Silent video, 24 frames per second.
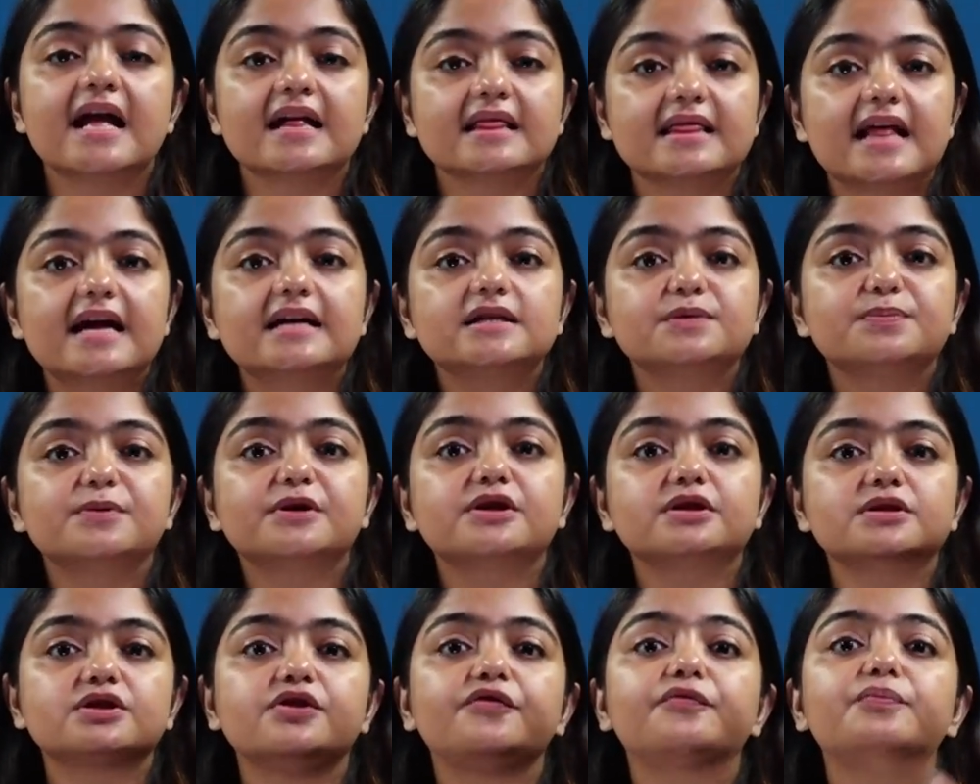that's
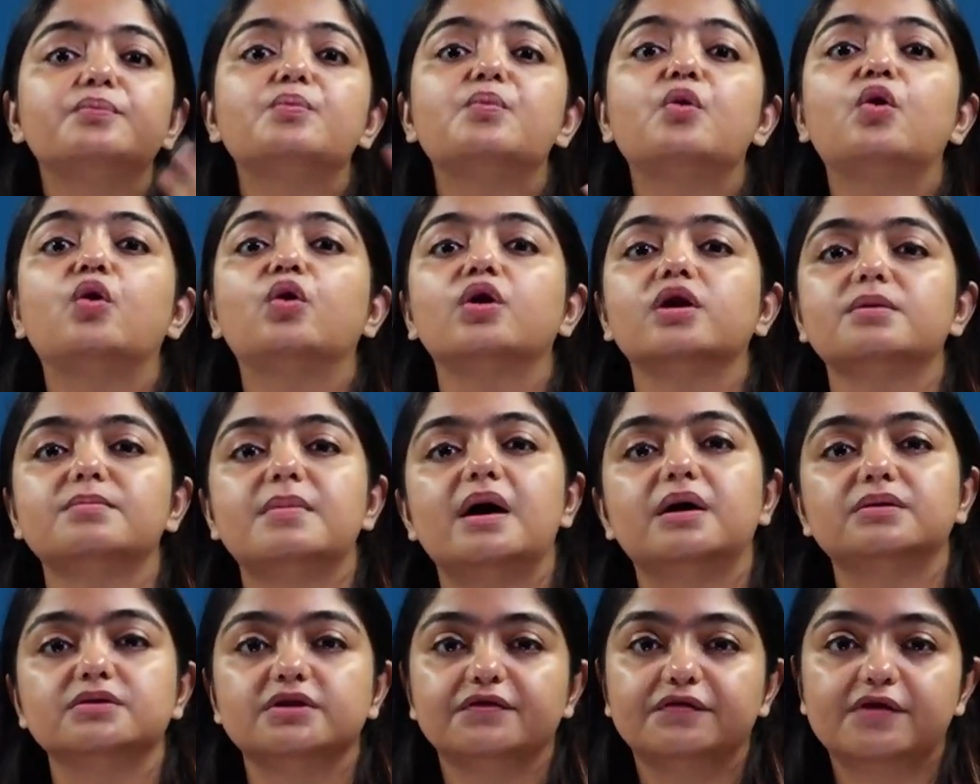because of more
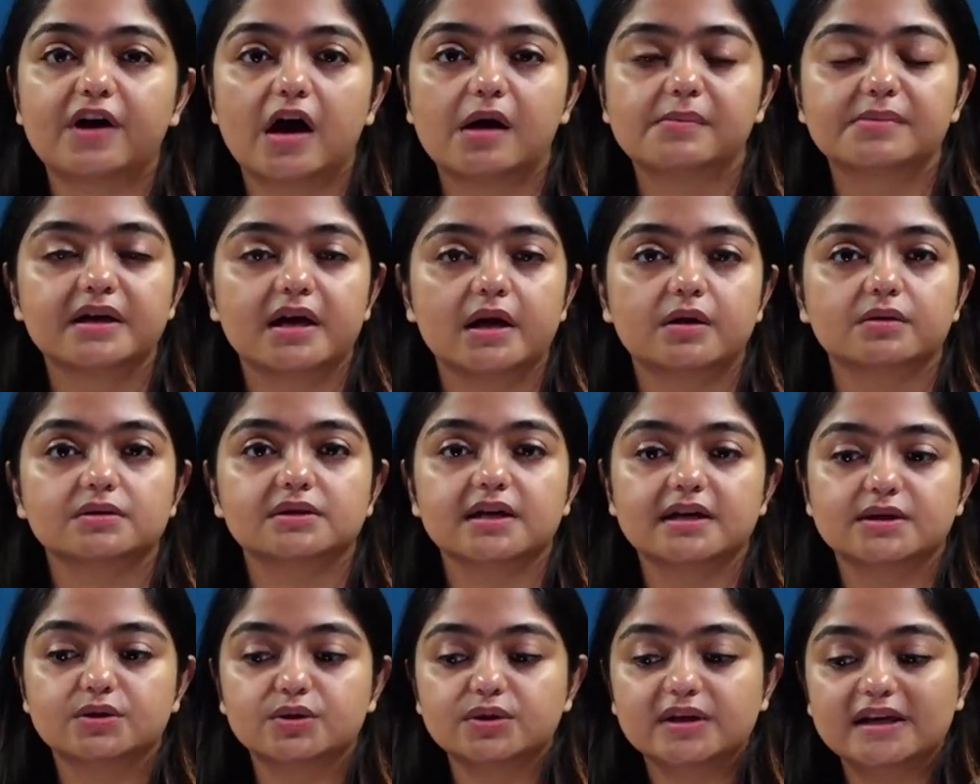amount of carbon
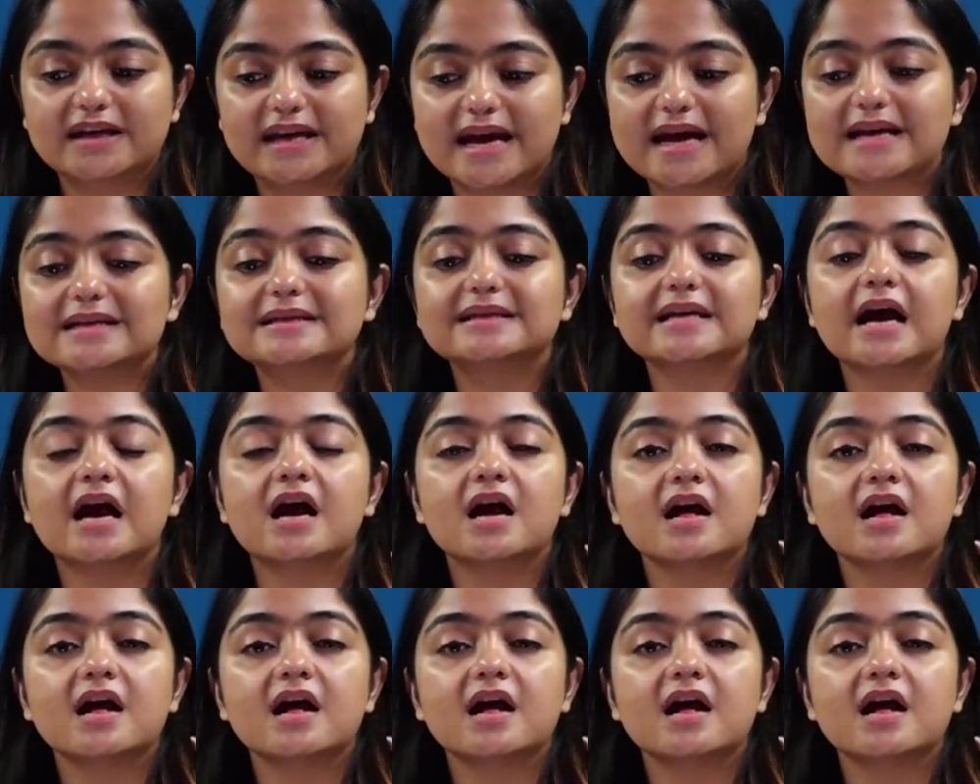dioxide so yes